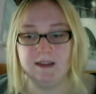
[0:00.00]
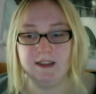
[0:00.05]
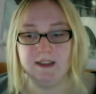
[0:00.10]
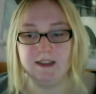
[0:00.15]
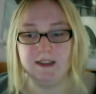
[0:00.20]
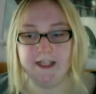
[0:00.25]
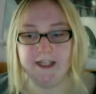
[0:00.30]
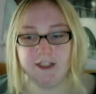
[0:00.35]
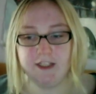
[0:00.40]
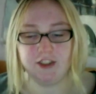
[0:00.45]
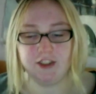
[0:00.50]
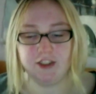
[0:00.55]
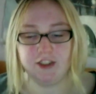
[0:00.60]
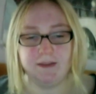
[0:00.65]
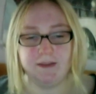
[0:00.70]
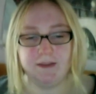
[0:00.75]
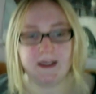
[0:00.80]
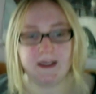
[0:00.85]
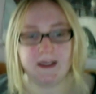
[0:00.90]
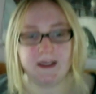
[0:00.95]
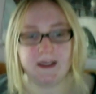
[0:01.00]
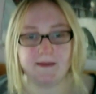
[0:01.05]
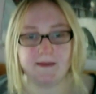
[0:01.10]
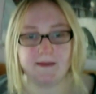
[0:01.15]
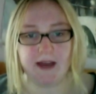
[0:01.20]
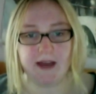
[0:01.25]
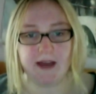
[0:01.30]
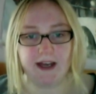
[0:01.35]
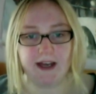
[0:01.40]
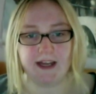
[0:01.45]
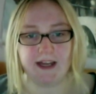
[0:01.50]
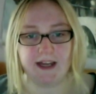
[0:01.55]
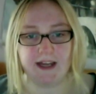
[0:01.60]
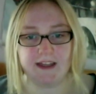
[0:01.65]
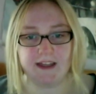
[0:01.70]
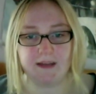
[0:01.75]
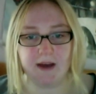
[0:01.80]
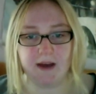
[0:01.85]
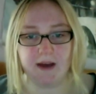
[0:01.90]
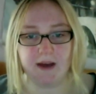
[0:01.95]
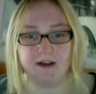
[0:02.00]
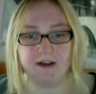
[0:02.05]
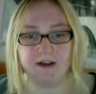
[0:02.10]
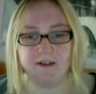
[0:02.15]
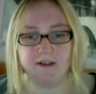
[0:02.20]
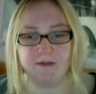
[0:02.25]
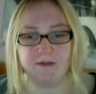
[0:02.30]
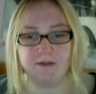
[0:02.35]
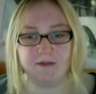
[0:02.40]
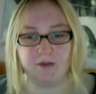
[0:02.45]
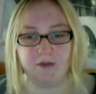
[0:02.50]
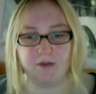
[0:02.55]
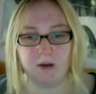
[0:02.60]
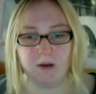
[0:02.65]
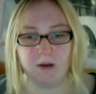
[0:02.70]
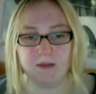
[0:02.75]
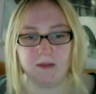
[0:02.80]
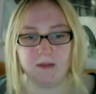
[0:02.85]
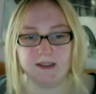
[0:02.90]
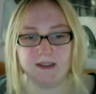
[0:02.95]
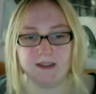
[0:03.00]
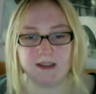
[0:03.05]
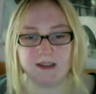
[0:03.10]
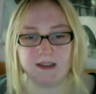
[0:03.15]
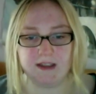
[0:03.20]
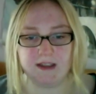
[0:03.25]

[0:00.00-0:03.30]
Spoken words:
He should be coming back in, I think, about 4 more months now.